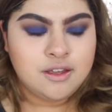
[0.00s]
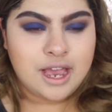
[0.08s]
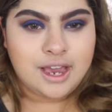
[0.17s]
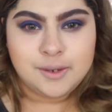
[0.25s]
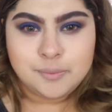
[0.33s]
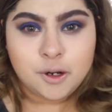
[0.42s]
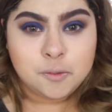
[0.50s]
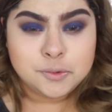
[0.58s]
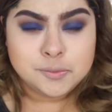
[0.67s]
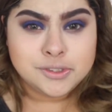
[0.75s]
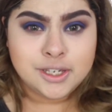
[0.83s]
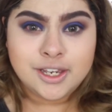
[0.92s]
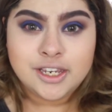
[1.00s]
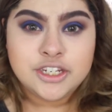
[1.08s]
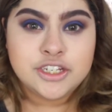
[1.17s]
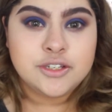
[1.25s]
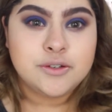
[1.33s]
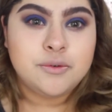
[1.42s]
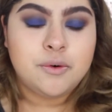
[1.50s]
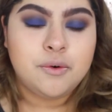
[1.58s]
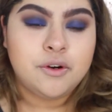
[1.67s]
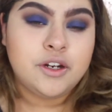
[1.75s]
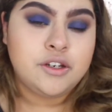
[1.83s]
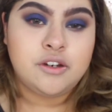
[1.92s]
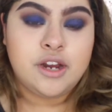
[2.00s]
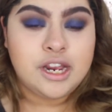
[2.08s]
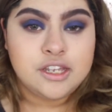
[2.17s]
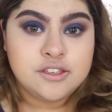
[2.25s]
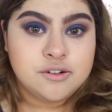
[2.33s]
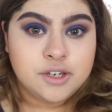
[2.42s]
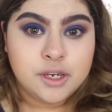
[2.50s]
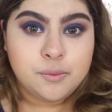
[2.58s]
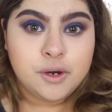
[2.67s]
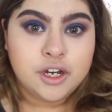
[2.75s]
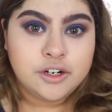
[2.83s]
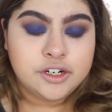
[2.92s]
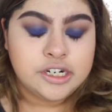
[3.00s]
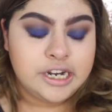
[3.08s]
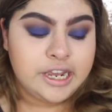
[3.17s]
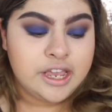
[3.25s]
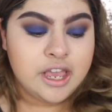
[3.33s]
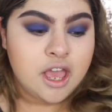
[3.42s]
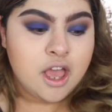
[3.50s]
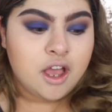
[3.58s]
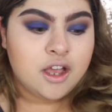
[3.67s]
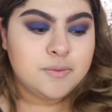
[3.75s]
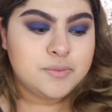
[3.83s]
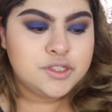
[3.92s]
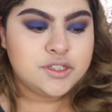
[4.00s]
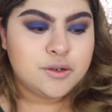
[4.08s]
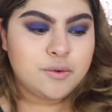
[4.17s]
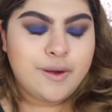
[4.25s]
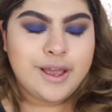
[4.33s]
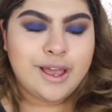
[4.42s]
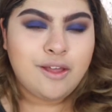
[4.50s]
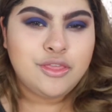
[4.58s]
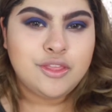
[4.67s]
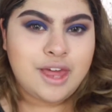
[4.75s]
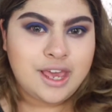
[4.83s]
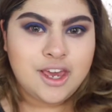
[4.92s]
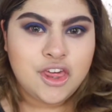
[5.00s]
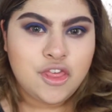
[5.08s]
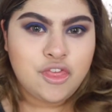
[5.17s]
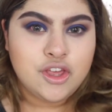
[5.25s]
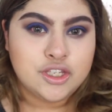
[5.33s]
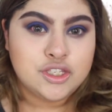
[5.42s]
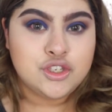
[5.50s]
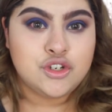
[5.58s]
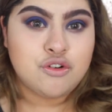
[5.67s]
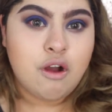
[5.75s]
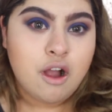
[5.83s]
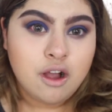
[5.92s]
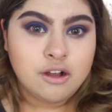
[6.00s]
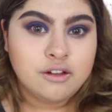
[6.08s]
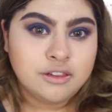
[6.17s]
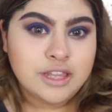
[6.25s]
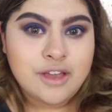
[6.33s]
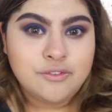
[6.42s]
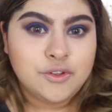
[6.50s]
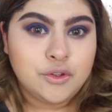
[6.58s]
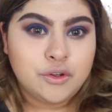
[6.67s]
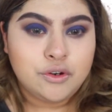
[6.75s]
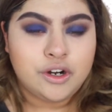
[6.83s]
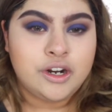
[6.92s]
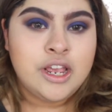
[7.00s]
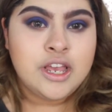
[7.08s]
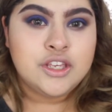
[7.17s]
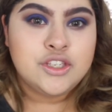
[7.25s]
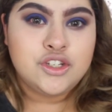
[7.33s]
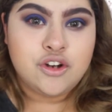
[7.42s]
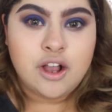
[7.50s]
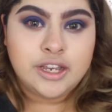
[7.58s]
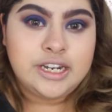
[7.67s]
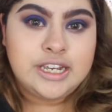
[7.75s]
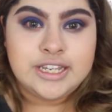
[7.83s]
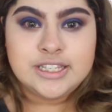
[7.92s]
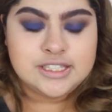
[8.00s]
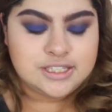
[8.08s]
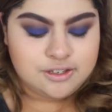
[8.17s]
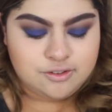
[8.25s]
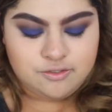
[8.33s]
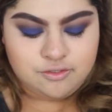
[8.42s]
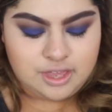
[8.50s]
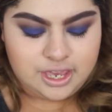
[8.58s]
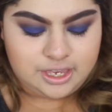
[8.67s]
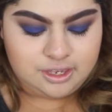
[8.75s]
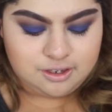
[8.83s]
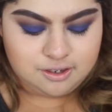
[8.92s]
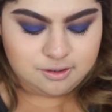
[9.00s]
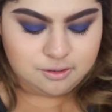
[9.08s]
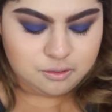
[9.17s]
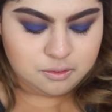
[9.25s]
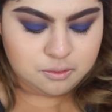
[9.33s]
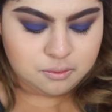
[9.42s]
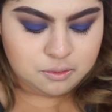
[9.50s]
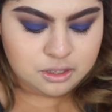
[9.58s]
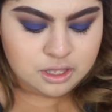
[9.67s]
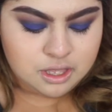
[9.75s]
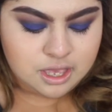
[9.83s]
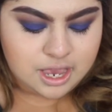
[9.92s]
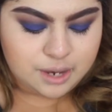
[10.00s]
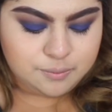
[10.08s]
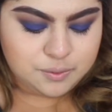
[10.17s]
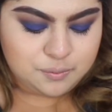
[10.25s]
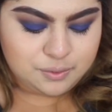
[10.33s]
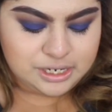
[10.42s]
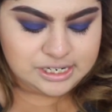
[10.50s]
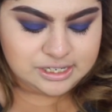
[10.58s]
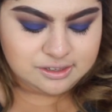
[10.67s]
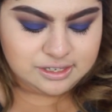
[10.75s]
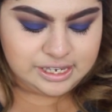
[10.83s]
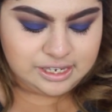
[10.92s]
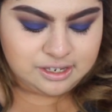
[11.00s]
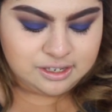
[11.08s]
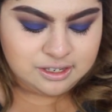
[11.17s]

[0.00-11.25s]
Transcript: eye problems like I do, or your eyes don't get watery. So unlike the strong level or strong adhesive, like I would rate it like